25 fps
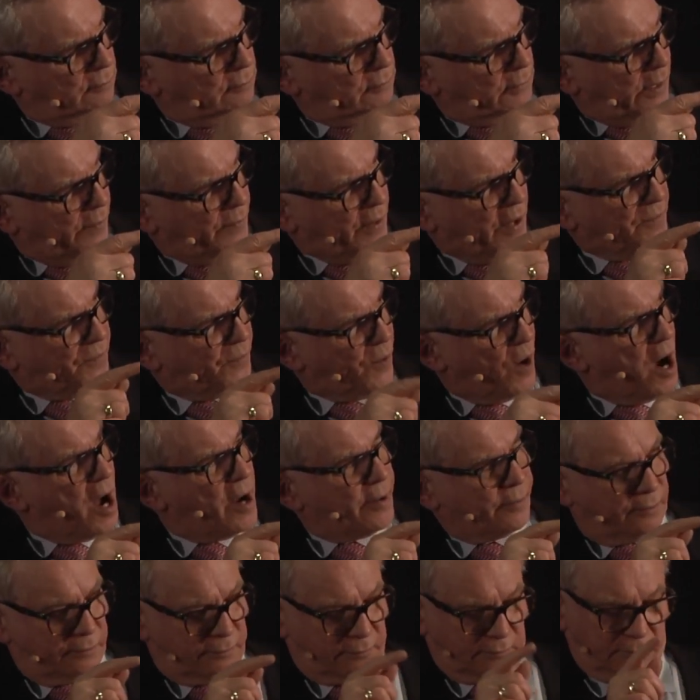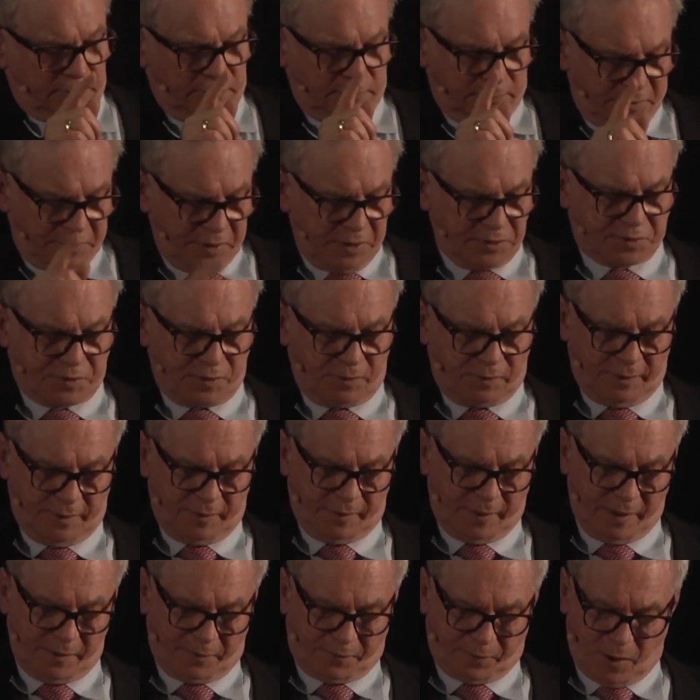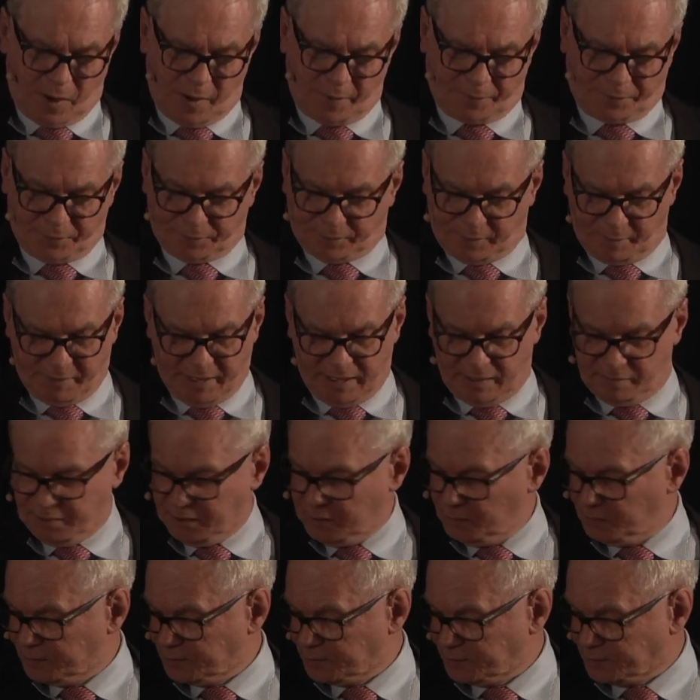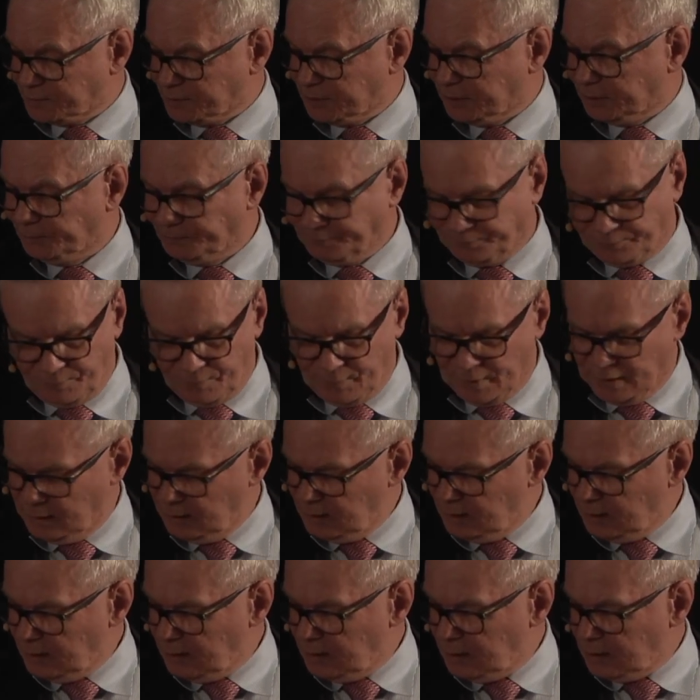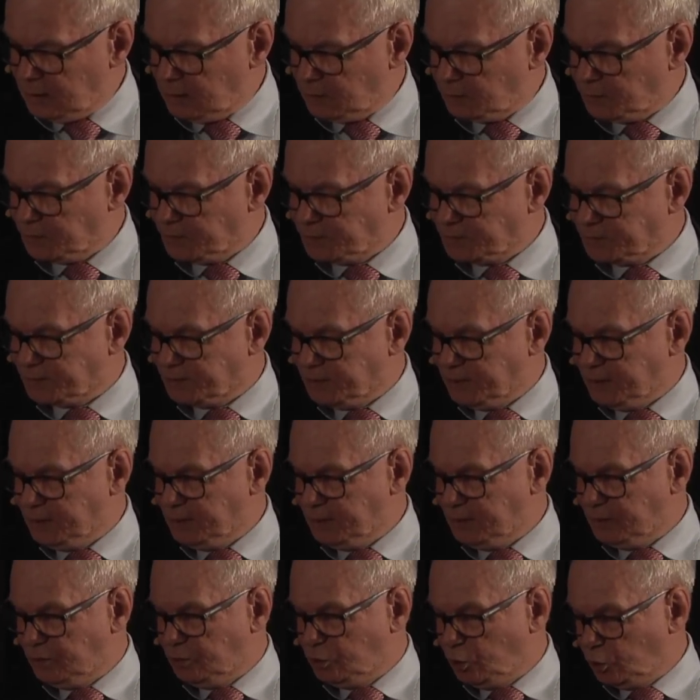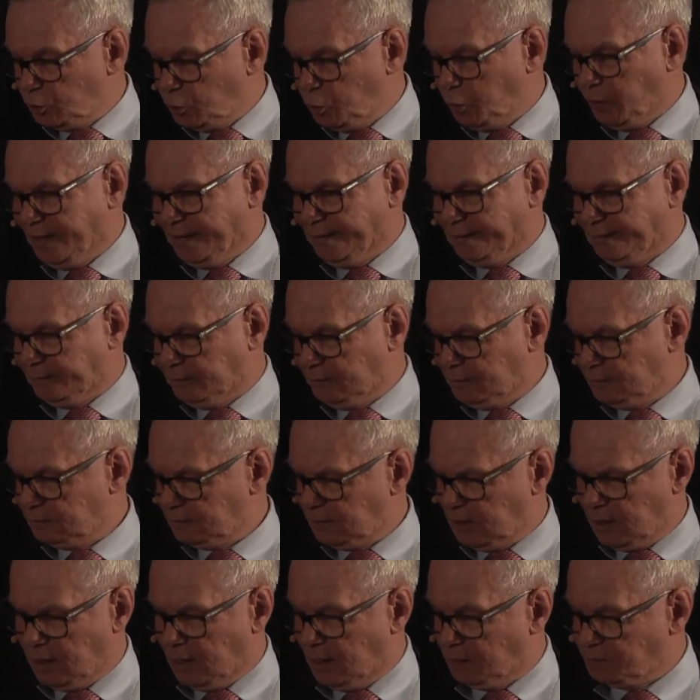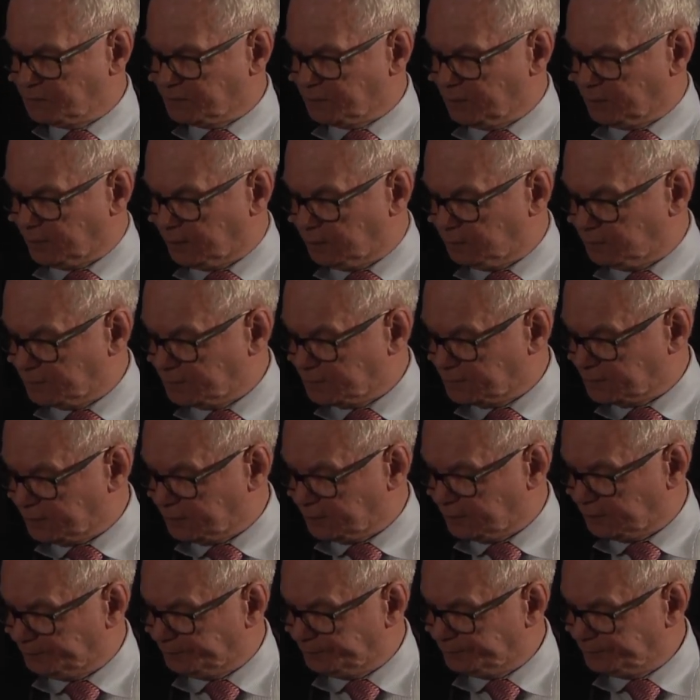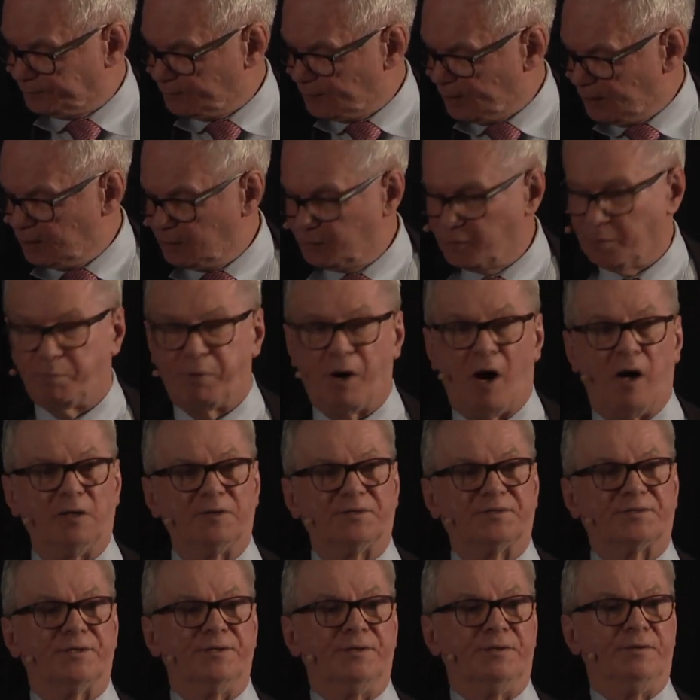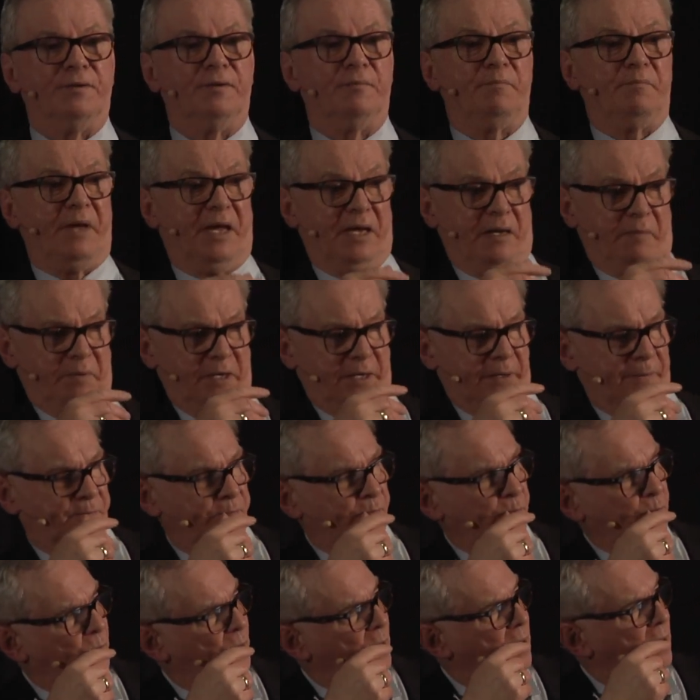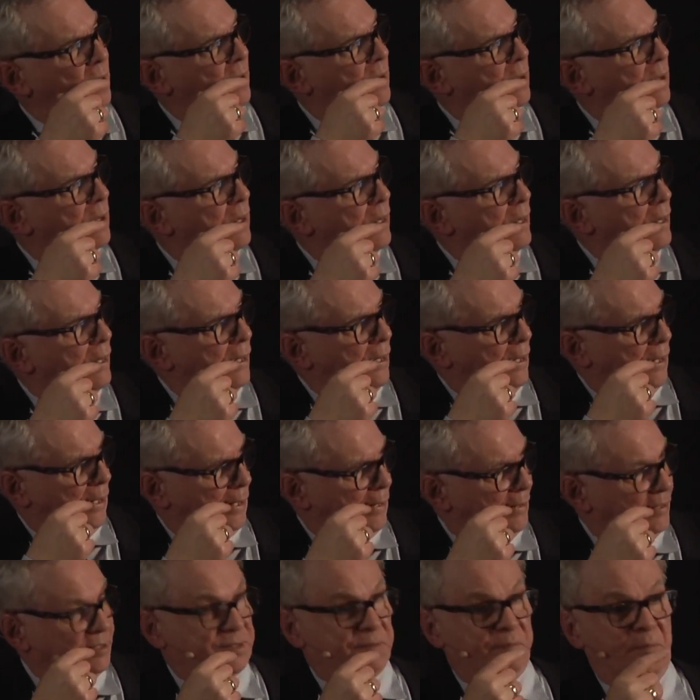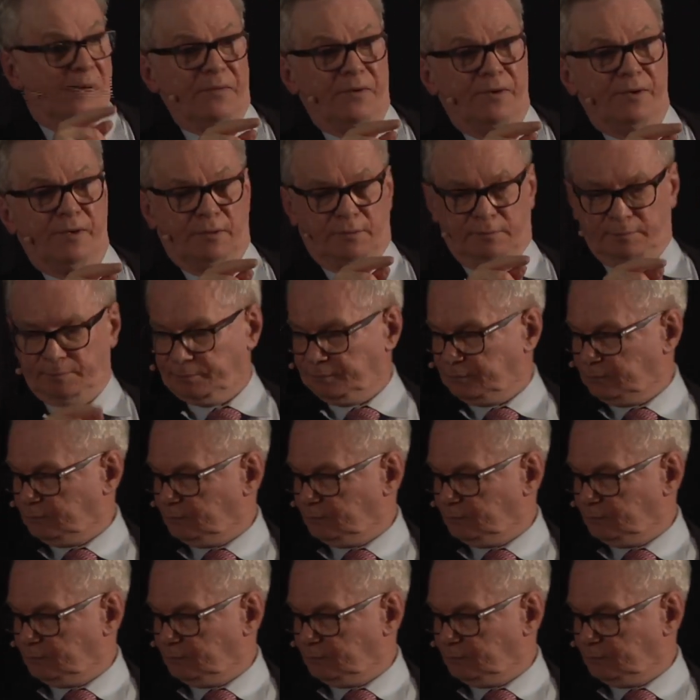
and they thought, initially they thought that the baby was, um, was the Goodwin, uh, I'm sorry, was um, the Paulson baby. Uh, his mother,